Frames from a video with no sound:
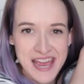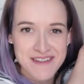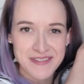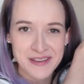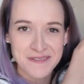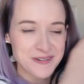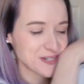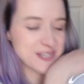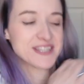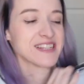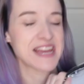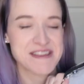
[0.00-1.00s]
heavy, which
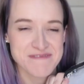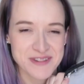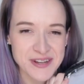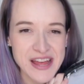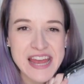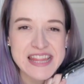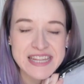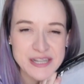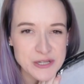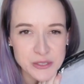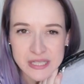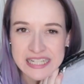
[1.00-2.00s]
is delightful. The
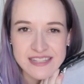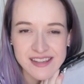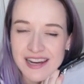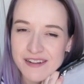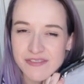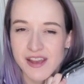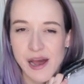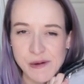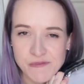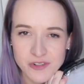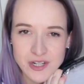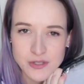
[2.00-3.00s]
Degrees of
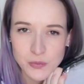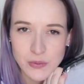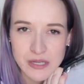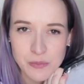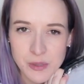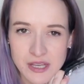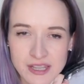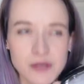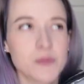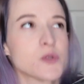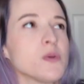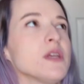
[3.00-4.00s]
Comfort weighted
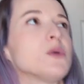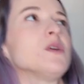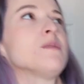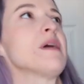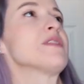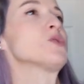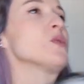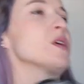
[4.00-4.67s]
blanket. What's really cool about this